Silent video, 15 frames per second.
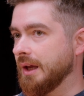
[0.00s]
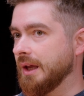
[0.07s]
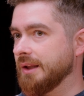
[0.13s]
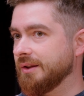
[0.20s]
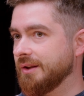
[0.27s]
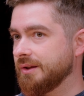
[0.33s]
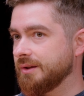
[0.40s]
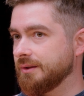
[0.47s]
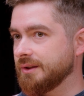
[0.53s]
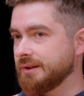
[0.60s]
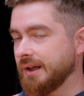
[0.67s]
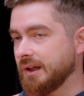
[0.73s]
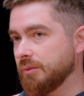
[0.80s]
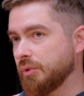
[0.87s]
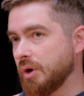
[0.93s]
And the
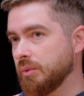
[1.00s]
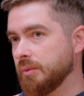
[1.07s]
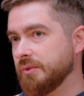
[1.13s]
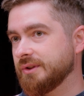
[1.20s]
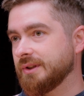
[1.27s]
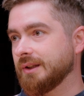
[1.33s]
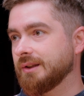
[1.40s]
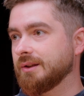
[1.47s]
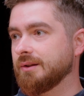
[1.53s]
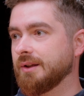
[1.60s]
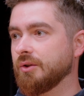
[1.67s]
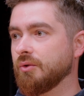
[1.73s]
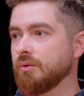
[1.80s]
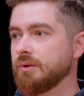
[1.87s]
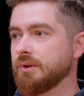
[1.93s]
second problem is that
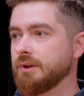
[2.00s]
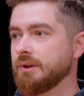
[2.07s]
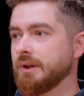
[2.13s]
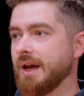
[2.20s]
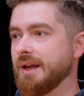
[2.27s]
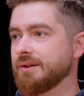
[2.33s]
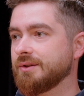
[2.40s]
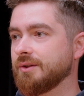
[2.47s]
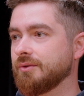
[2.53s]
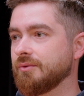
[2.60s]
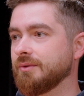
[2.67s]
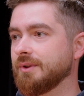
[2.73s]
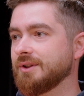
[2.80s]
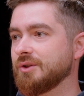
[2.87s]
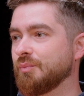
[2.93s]
they only answer to
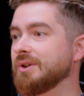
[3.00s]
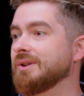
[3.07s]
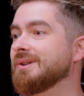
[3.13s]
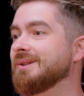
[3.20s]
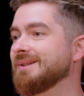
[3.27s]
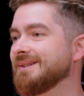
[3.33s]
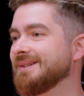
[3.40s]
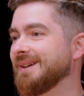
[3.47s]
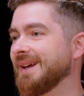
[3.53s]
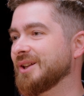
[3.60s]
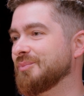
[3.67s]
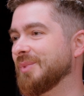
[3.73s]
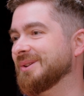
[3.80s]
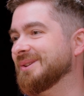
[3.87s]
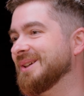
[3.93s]
the speed
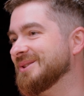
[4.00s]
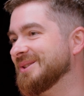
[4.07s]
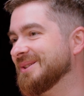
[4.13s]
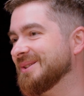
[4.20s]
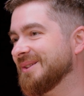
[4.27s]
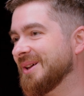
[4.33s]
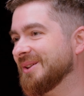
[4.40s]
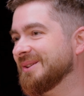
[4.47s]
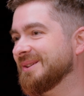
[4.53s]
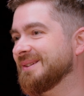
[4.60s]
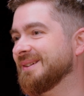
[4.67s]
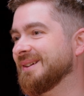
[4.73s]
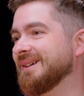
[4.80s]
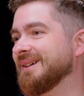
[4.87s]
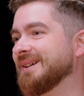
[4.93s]
expectations, not
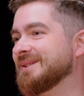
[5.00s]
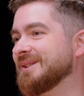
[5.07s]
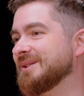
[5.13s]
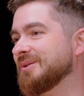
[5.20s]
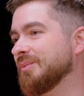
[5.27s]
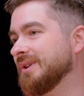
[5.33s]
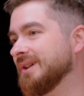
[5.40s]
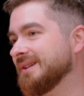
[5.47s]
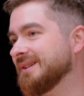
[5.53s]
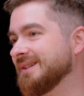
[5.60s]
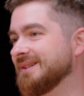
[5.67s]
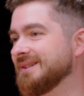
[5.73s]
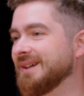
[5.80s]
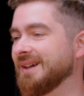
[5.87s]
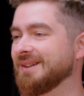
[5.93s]

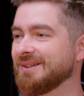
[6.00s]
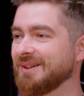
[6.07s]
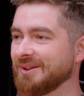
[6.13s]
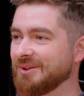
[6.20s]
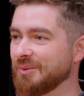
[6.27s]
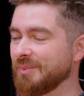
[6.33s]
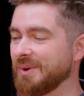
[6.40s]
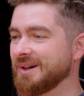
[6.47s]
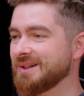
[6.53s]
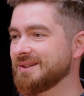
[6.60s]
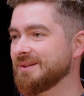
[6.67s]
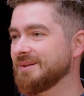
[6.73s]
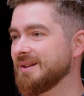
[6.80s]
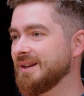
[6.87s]
accessibility and other parts.